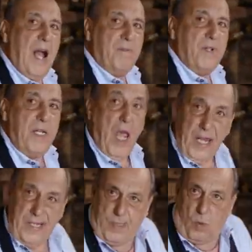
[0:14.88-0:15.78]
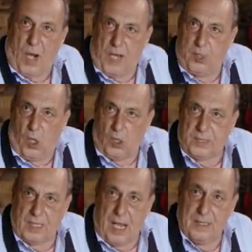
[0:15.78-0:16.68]
oven. It's quite hot
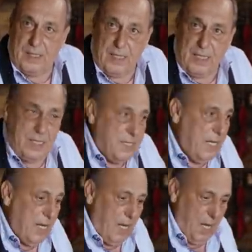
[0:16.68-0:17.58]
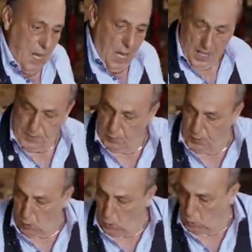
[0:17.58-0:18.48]
underneath here. And
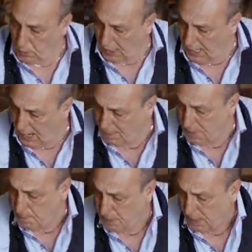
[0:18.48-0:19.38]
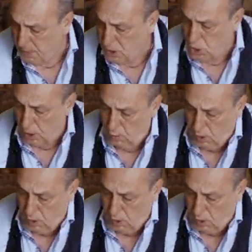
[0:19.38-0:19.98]
with all the lovely Parmigiano